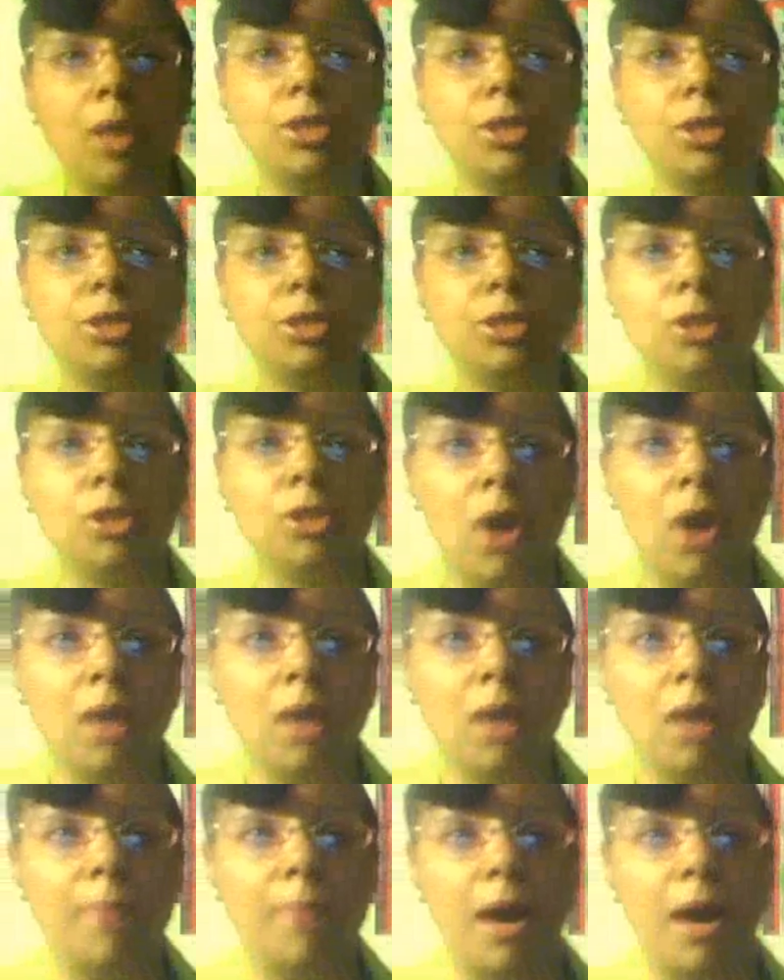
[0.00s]
should
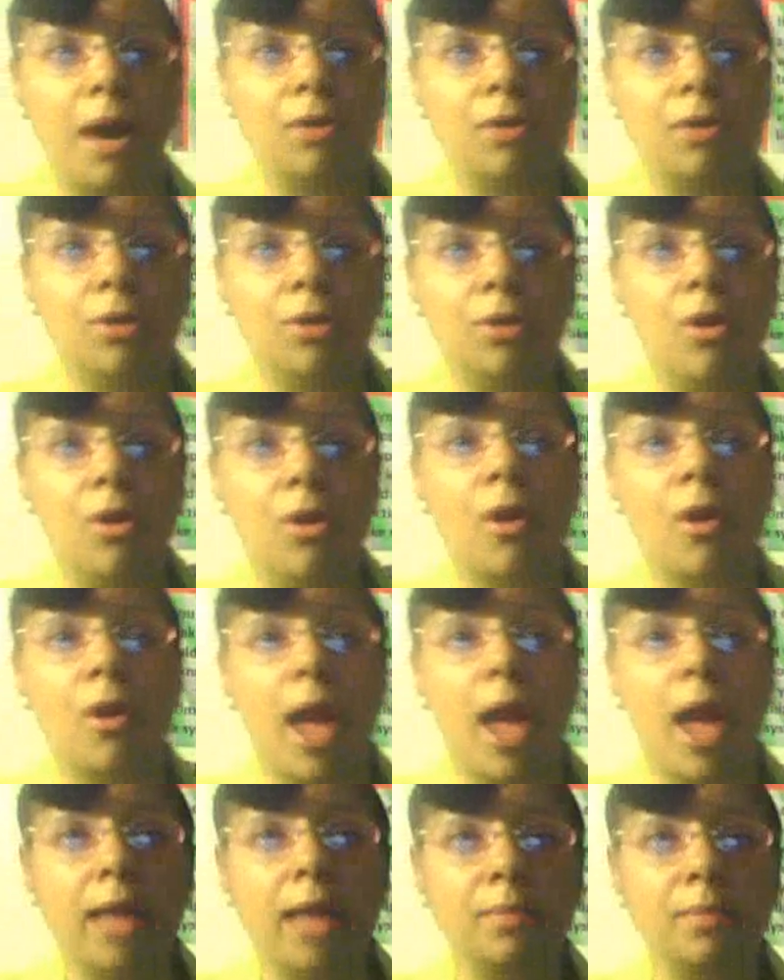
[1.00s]
talk about or
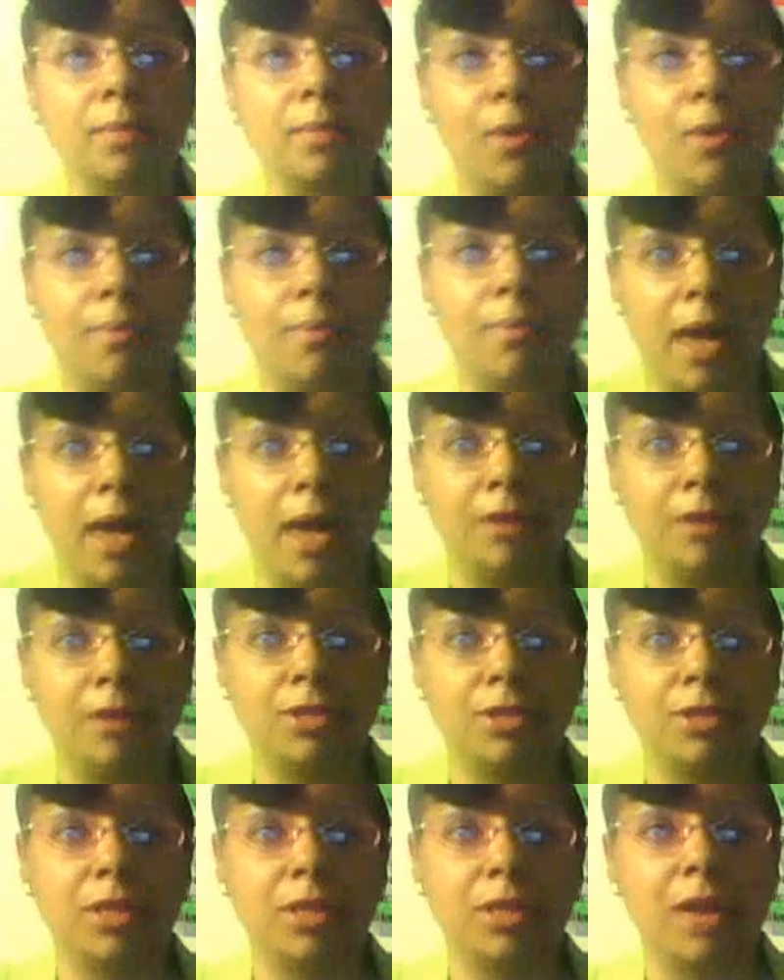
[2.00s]
act upon matters
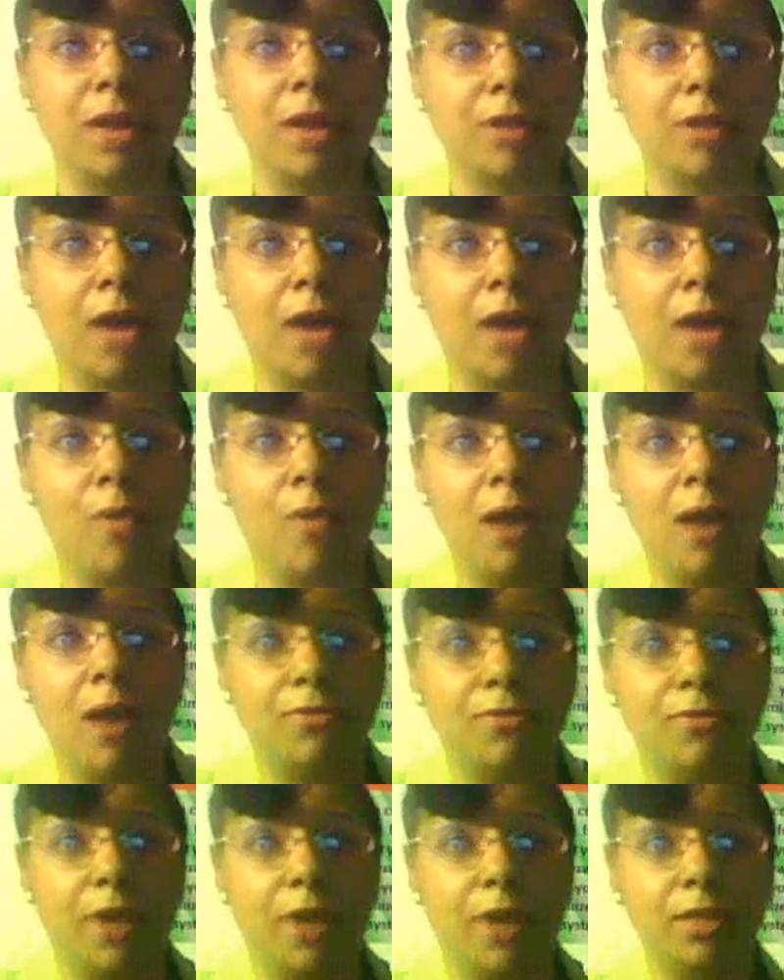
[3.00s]
that they are not
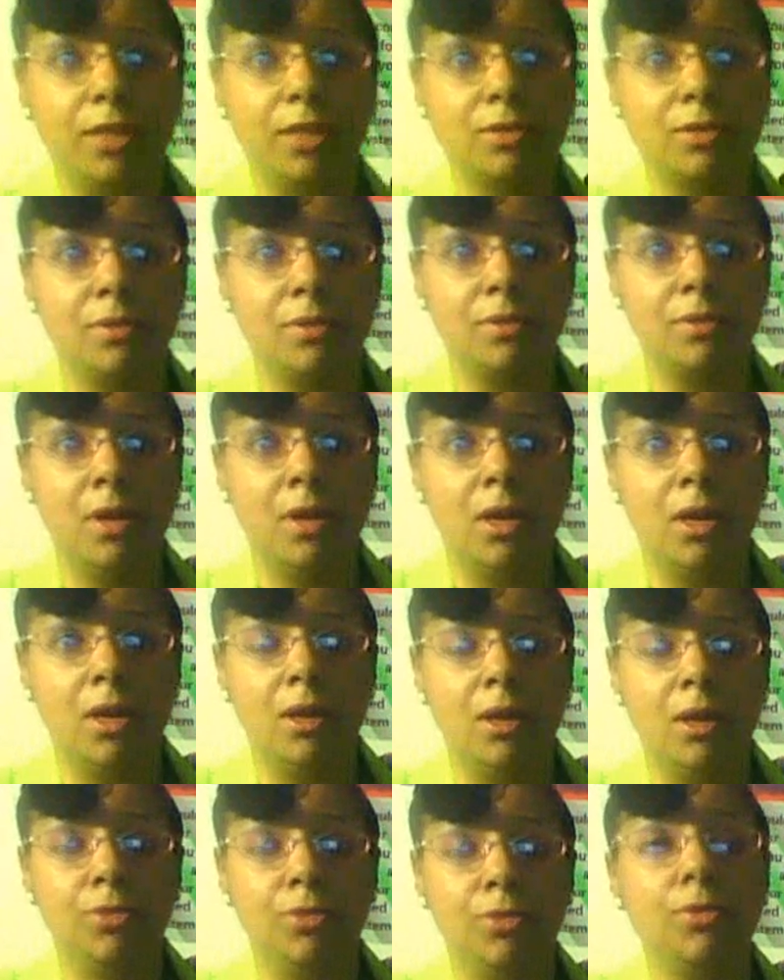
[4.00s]
qualified to,
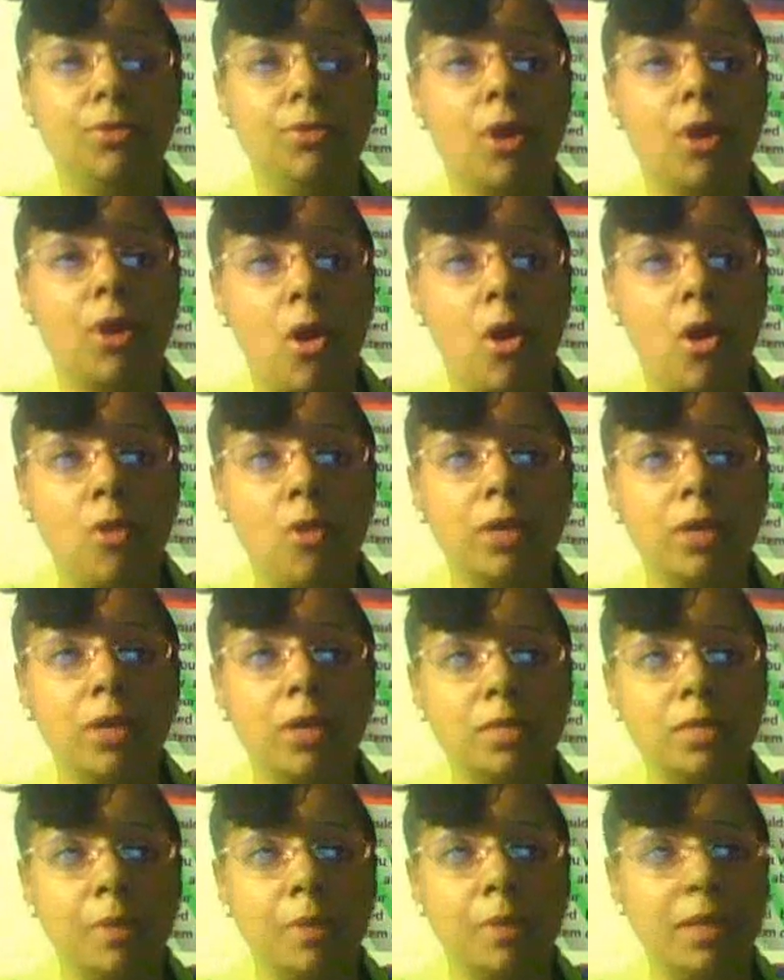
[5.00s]
through their own
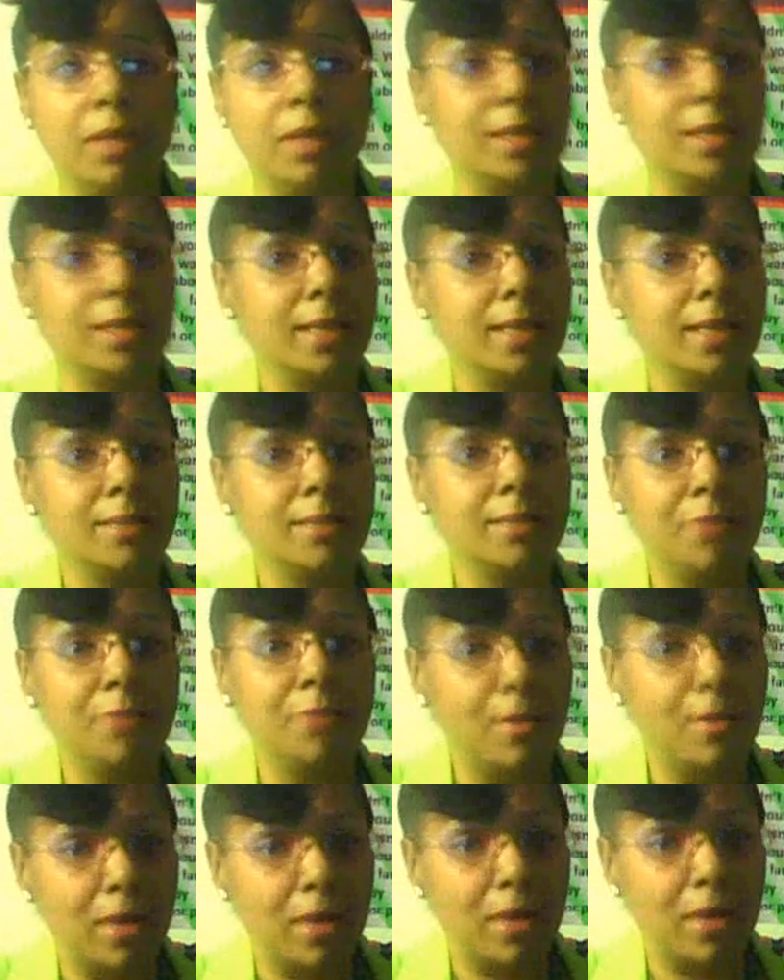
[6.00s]
experience, not something
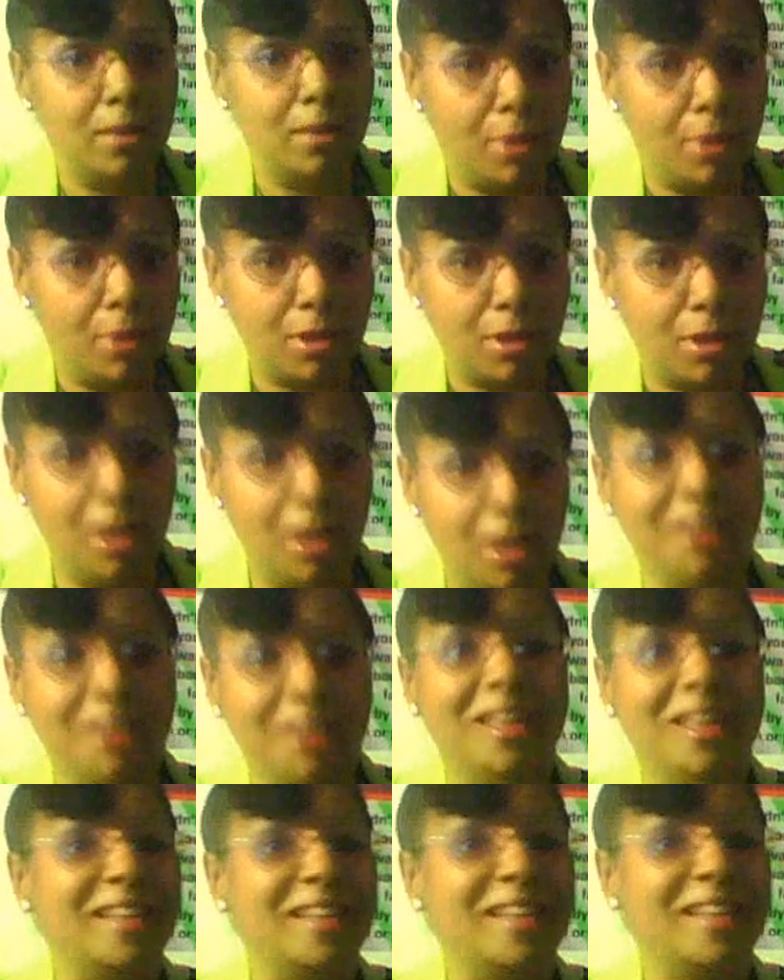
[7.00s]
they read in a book,
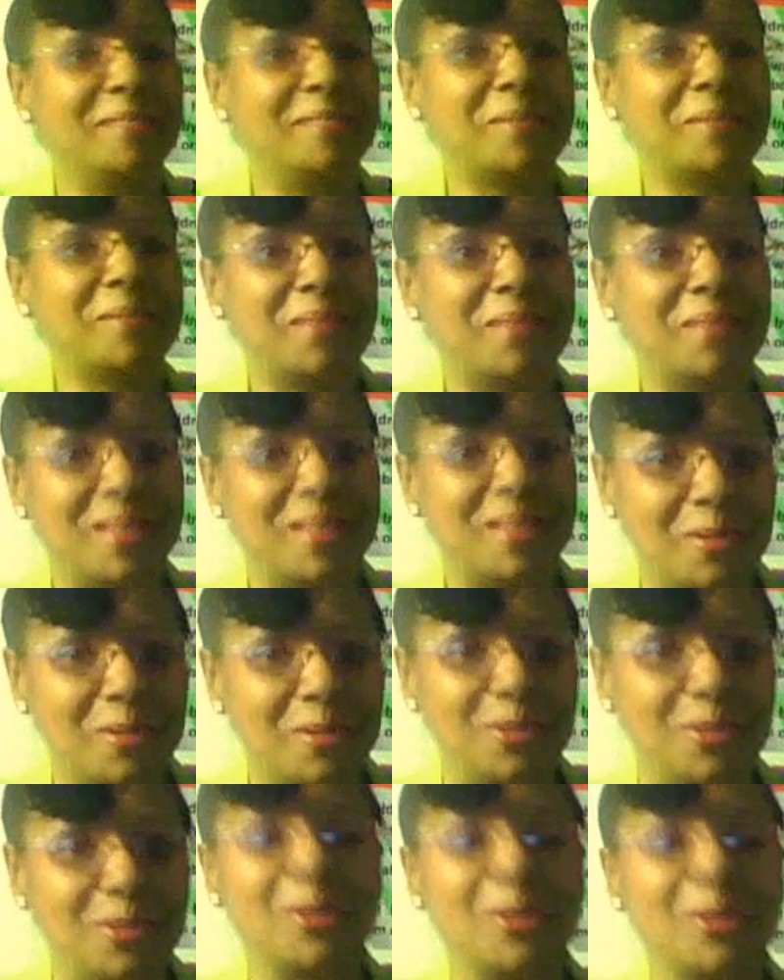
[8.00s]
not something somebody told
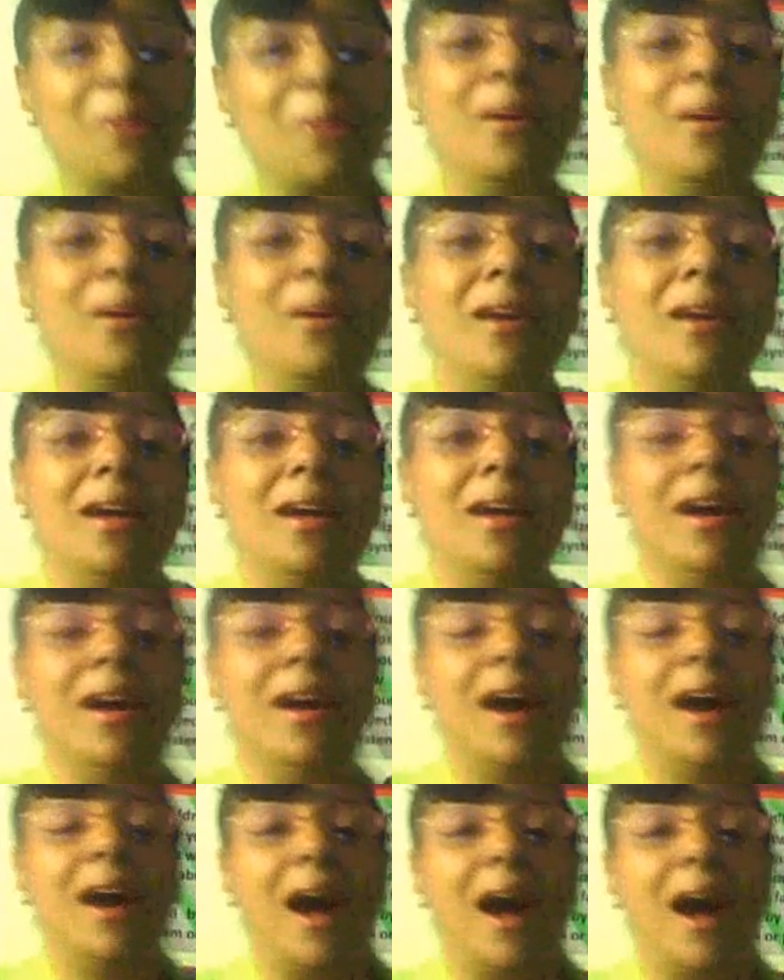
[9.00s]
you. So
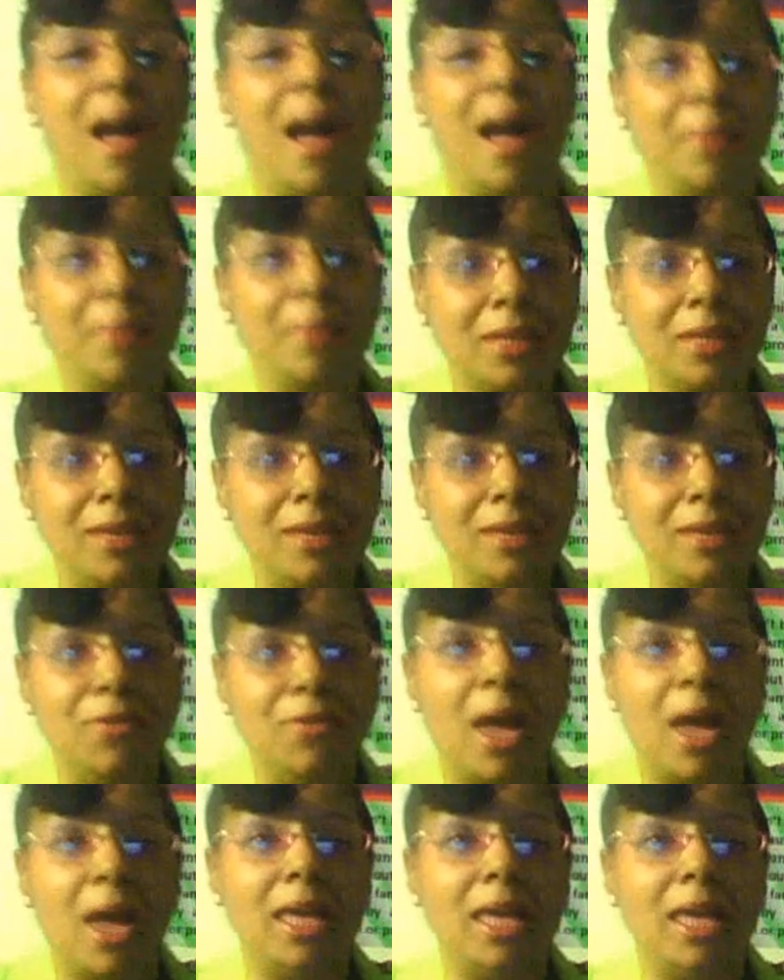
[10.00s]
I believe
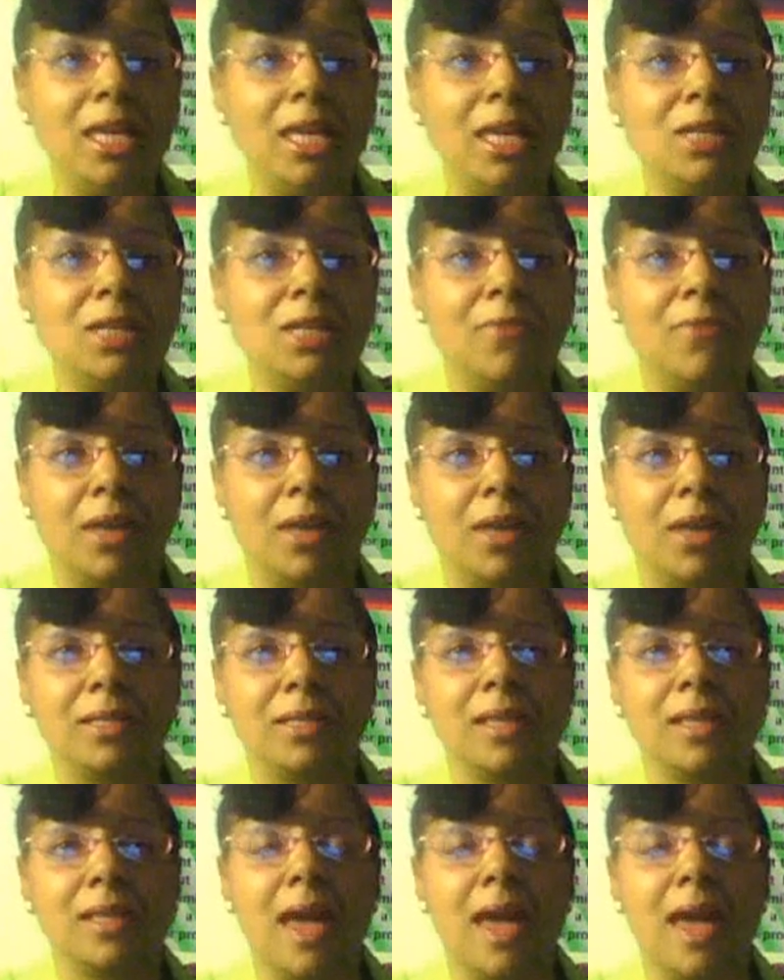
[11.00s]
that each of us
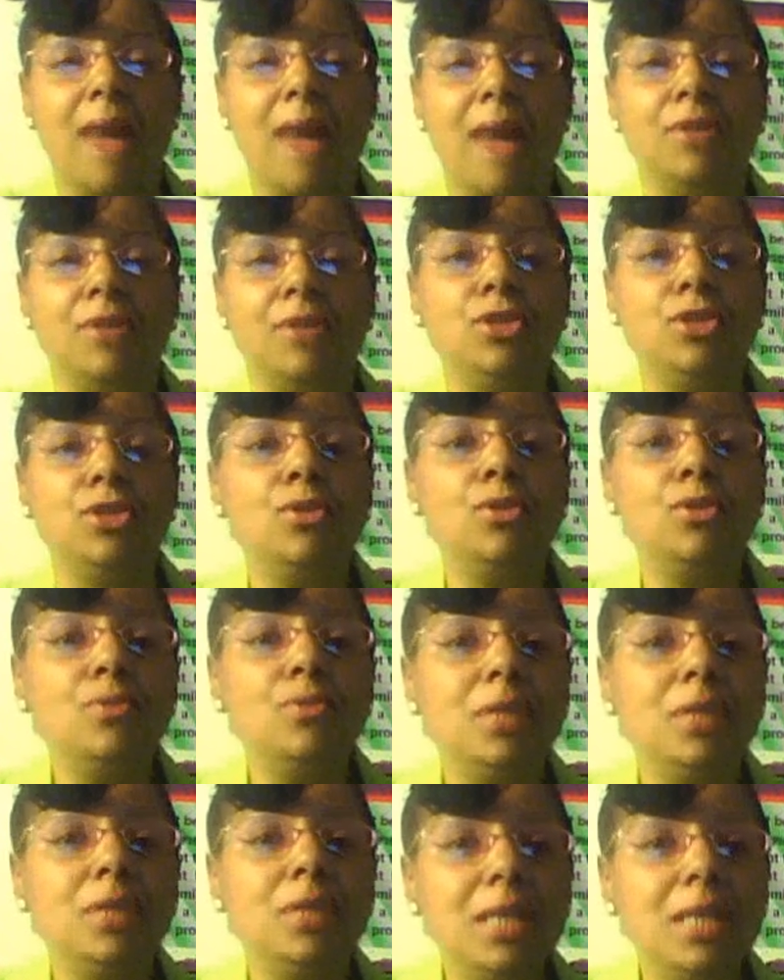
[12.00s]
have a
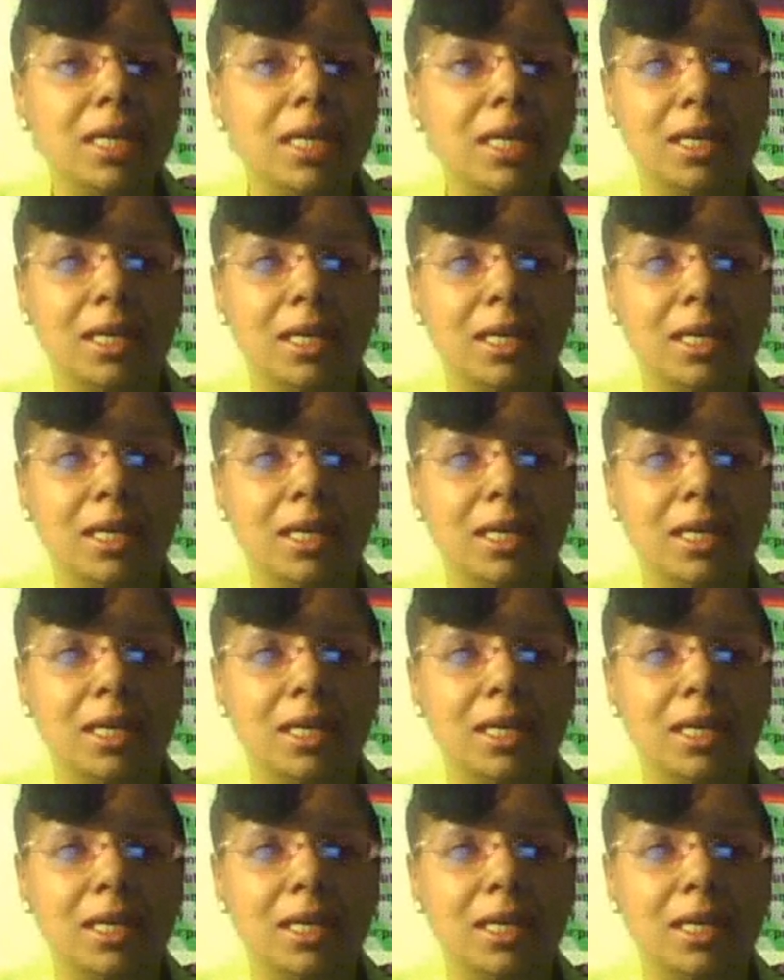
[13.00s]
unique